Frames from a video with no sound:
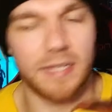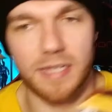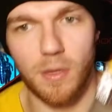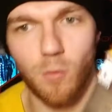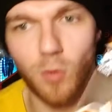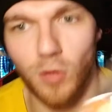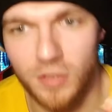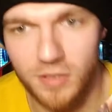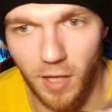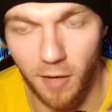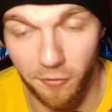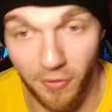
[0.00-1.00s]
was,
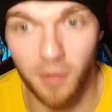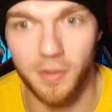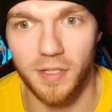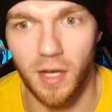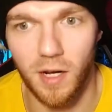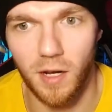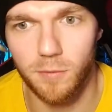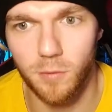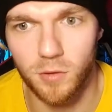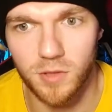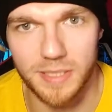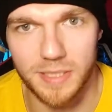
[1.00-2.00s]
I felt it, and I looked,
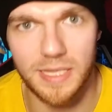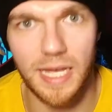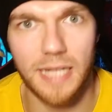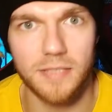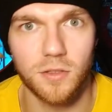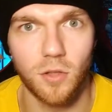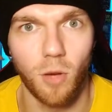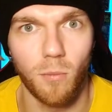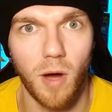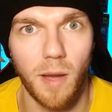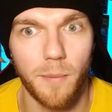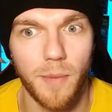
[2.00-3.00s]
I'm like, that's not
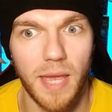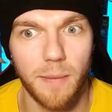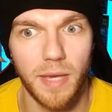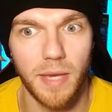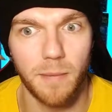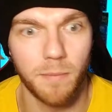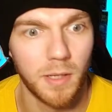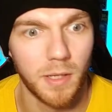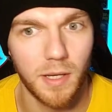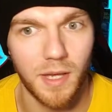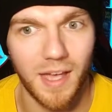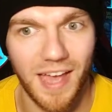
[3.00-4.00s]
my Bam Bam.
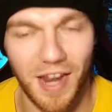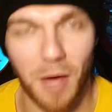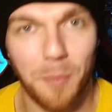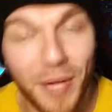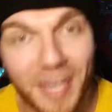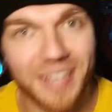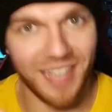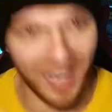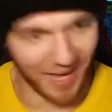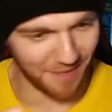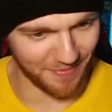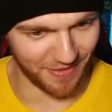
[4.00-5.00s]
And I picked
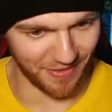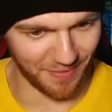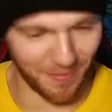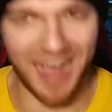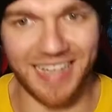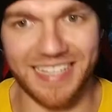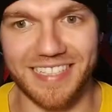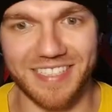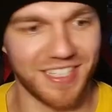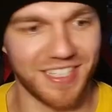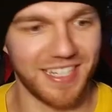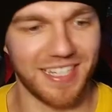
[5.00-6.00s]
up the package,
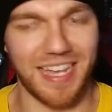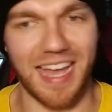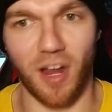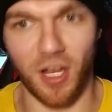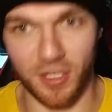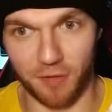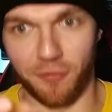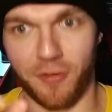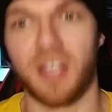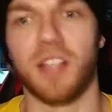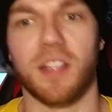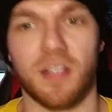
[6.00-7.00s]
and I could
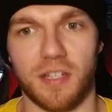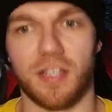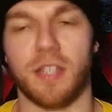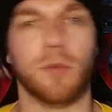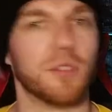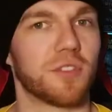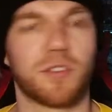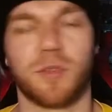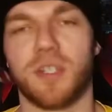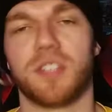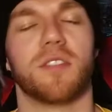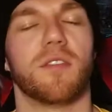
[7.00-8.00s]
feel it, that it was
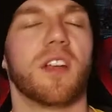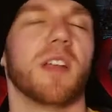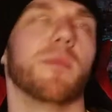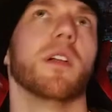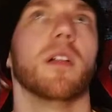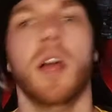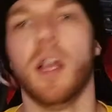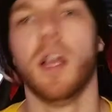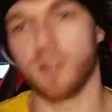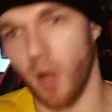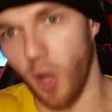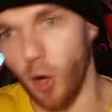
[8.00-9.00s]
squished already. So
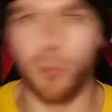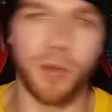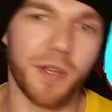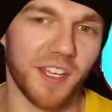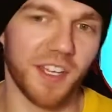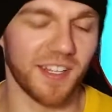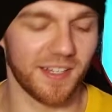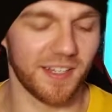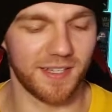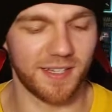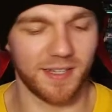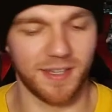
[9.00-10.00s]
I opened it,
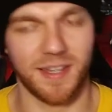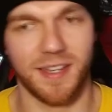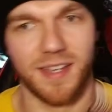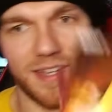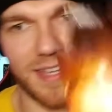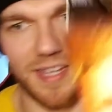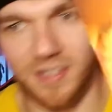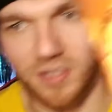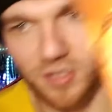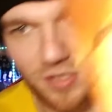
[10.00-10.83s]
and look,